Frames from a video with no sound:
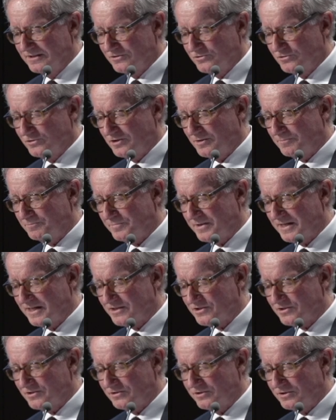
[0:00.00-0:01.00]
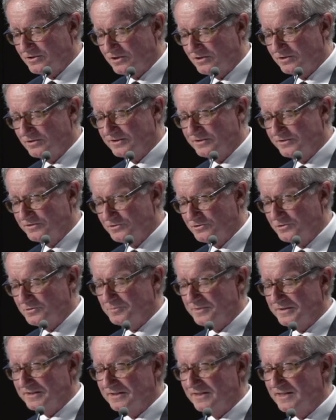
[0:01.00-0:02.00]
to adopt partially or wholly a
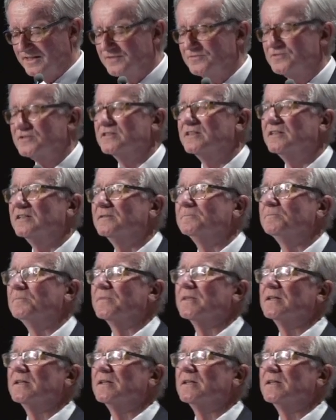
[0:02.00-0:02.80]
European lifestyle.